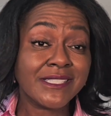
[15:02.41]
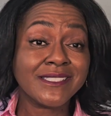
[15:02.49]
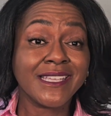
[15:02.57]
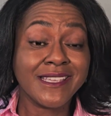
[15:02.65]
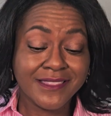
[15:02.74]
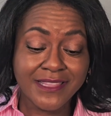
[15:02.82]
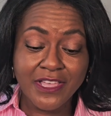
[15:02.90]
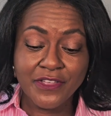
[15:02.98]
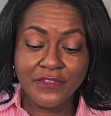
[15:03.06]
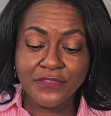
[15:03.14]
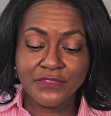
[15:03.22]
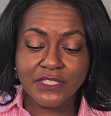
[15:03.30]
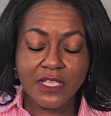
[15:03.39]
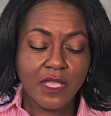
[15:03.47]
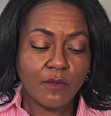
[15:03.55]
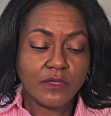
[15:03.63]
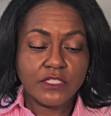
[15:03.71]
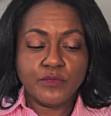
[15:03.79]
estate left.
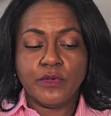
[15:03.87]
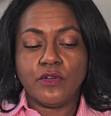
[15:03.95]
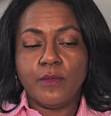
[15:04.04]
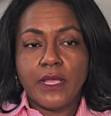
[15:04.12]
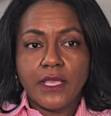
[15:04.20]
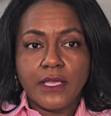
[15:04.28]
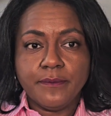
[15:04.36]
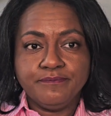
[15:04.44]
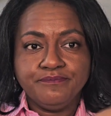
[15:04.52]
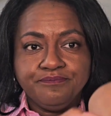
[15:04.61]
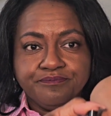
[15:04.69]
I'm going to spray it on my hand